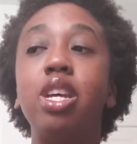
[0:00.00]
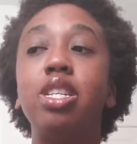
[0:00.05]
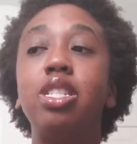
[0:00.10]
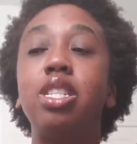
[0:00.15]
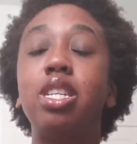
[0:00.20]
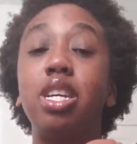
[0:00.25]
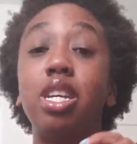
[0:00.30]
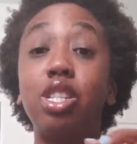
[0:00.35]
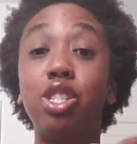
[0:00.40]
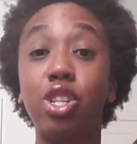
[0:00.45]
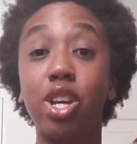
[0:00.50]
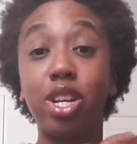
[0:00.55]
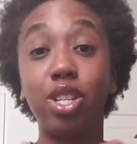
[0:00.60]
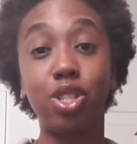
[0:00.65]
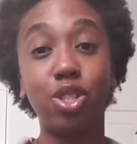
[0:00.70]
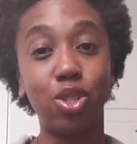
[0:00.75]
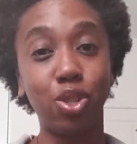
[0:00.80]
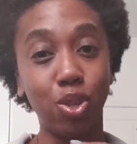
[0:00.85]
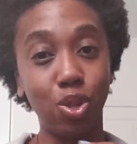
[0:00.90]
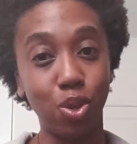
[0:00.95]
to
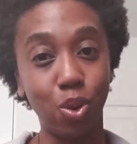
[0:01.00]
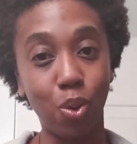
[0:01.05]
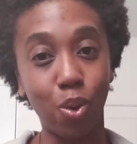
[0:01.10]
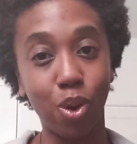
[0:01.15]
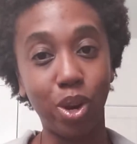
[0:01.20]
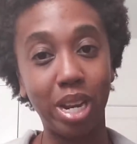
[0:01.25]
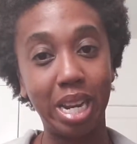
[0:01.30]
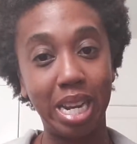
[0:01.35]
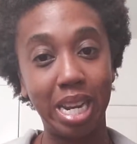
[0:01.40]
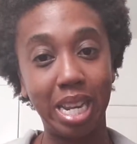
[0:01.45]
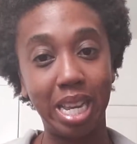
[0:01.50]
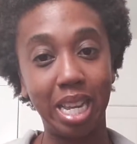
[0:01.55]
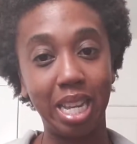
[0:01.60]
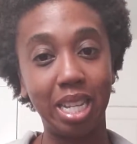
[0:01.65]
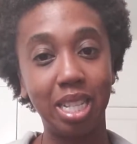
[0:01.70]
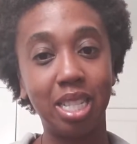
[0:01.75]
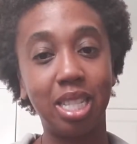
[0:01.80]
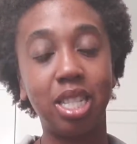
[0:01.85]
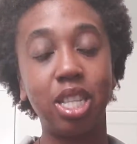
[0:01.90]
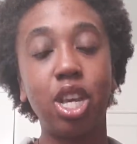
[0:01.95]
adjust to your
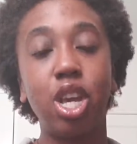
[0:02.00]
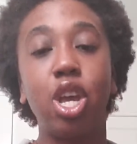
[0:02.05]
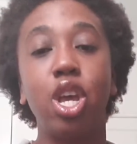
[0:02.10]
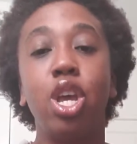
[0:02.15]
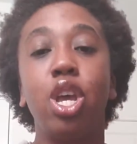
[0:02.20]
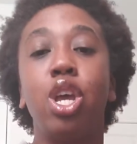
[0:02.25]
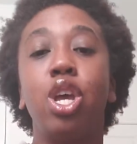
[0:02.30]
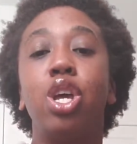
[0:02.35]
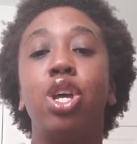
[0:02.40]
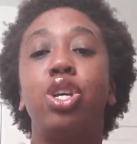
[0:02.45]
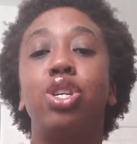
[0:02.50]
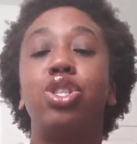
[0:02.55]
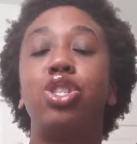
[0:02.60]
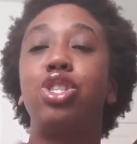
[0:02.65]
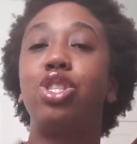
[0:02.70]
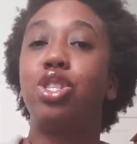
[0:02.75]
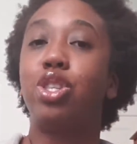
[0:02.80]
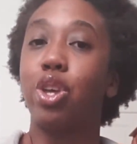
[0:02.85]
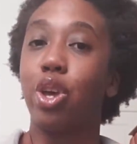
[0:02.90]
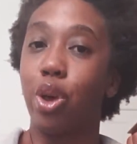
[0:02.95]
needs.
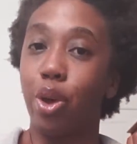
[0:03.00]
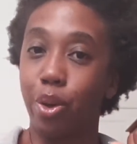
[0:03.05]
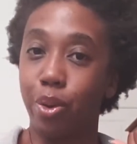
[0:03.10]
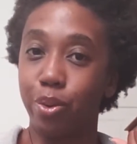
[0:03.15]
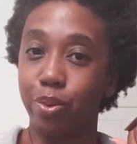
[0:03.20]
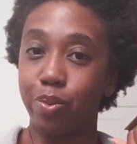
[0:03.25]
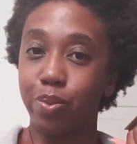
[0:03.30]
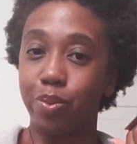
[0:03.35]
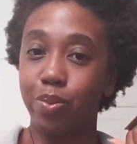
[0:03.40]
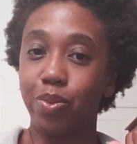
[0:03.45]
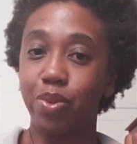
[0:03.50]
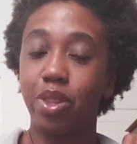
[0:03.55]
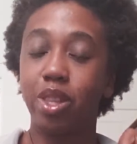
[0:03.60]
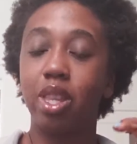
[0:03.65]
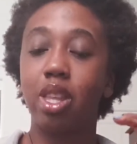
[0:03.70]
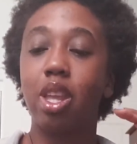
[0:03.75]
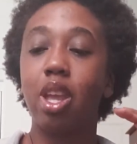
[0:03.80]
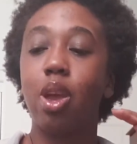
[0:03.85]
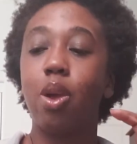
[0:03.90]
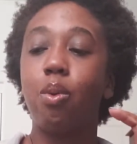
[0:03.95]
So,
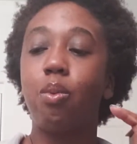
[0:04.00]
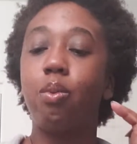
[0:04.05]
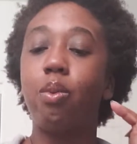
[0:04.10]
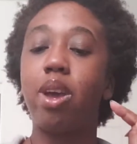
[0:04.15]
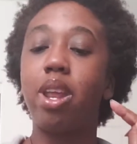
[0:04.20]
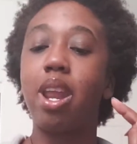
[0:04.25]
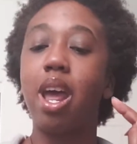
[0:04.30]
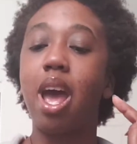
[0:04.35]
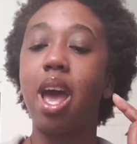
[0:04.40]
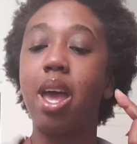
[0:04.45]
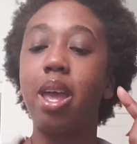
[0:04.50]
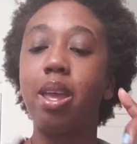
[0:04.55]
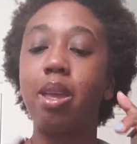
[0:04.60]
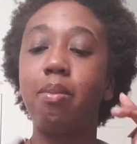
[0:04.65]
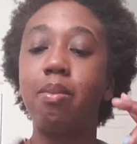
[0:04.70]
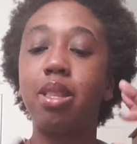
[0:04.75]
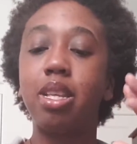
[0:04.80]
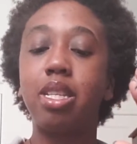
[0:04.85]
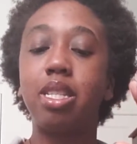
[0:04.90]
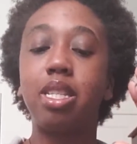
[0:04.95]
when
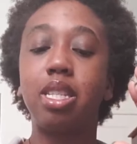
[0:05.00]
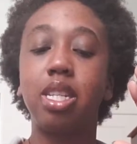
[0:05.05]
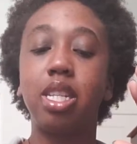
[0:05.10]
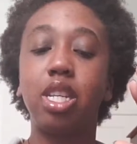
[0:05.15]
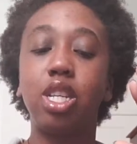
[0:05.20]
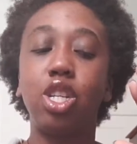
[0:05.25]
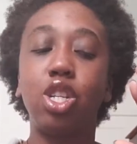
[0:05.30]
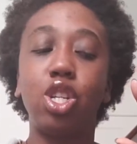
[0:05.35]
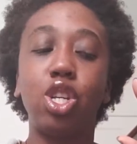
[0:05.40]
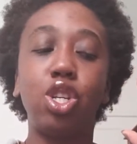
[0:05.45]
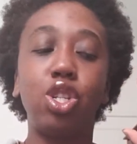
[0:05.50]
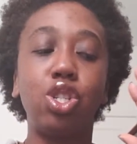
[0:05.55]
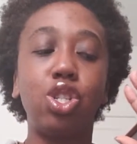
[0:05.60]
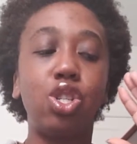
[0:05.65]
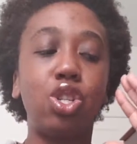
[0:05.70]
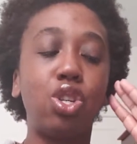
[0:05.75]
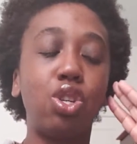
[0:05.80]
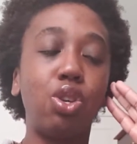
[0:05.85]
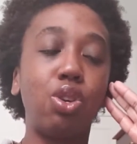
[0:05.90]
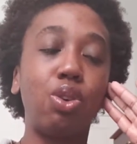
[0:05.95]
I'm listening
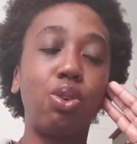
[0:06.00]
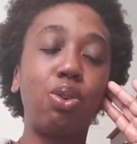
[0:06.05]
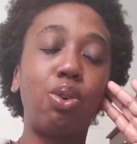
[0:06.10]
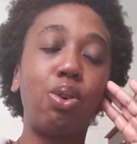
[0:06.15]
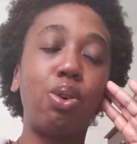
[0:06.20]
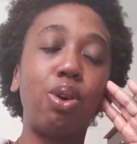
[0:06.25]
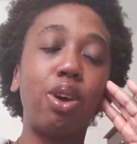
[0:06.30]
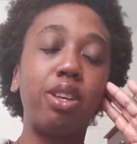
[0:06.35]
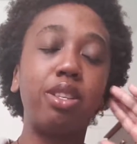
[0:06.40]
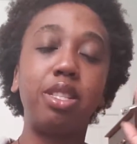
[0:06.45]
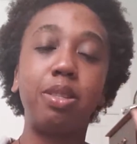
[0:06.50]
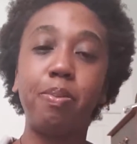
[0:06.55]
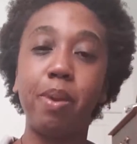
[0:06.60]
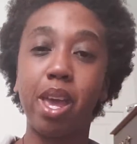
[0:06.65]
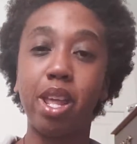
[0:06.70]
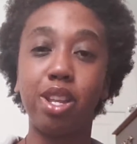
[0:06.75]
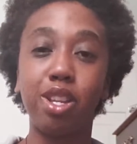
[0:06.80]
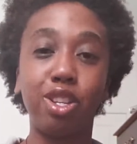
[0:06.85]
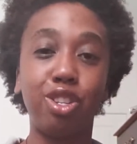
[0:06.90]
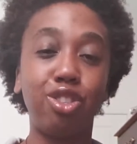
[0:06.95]
to a
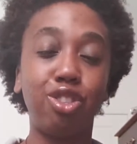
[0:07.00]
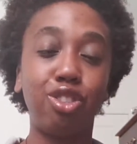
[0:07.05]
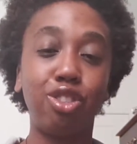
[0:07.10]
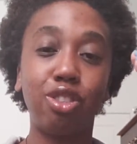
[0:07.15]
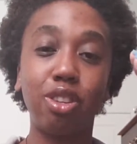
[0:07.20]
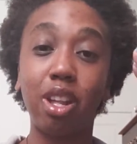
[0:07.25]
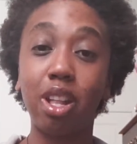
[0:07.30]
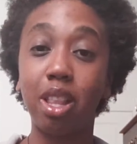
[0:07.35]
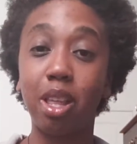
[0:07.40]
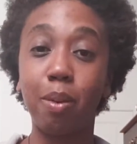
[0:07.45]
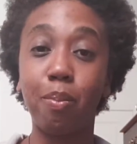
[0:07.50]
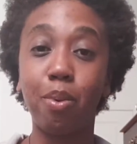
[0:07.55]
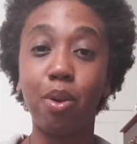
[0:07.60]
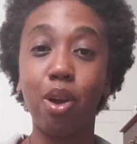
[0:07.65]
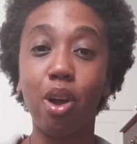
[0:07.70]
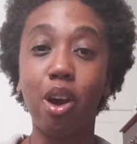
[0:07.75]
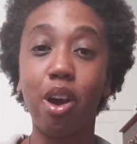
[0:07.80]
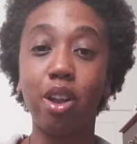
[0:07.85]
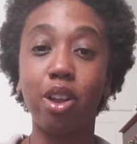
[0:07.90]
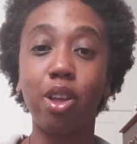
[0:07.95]
Spanish clip
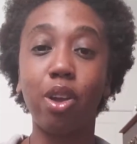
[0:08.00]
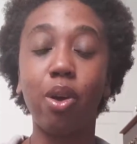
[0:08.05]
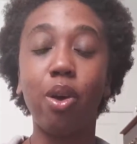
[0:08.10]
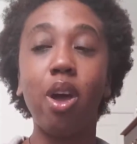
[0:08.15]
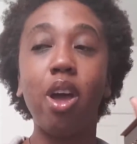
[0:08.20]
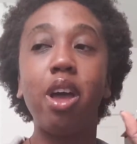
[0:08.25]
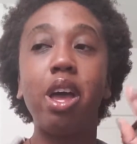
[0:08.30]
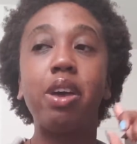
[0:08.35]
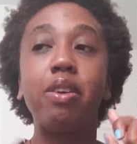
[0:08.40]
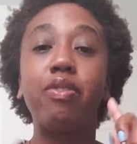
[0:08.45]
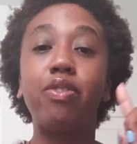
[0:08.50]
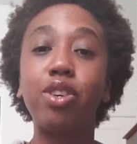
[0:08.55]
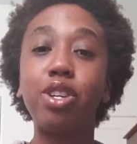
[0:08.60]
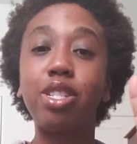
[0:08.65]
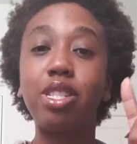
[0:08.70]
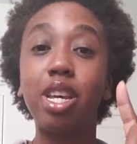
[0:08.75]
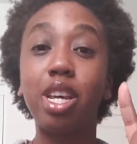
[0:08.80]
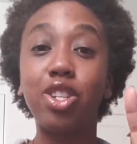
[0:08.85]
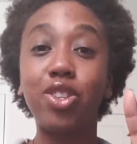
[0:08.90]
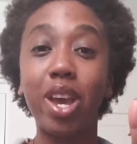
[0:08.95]
or audio,
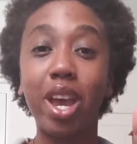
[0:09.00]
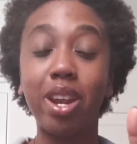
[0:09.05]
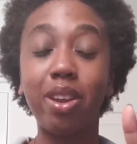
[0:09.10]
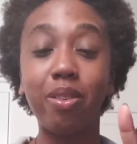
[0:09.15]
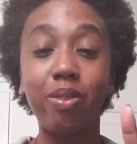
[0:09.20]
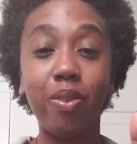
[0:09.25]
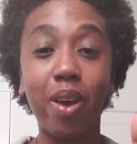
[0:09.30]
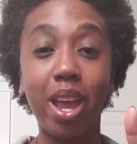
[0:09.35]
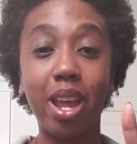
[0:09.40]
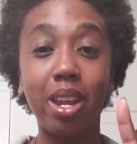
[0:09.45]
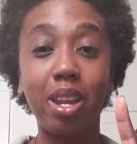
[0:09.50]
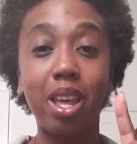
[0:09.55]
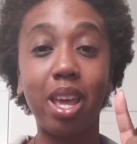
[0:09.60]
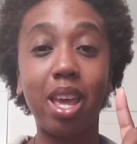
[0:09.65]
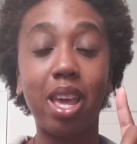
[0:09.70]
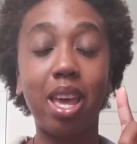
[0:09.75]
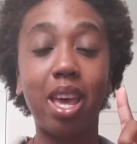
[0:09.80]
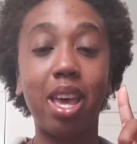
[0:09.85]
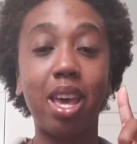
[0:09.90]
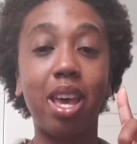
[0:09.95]
first I try to find
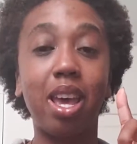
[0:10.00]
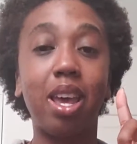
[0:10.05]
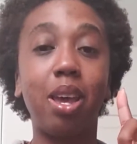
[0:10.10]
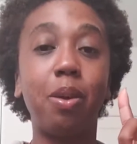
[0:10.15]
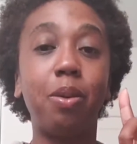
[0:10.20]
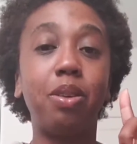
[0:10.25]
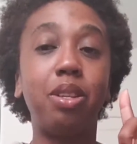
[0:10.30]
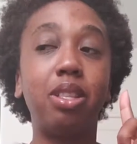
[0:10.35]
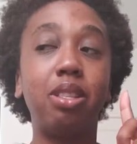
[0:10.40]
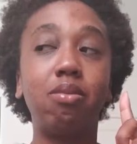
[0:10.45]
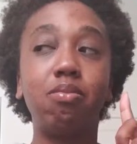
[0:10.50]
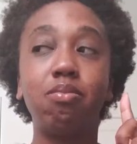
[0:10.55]
a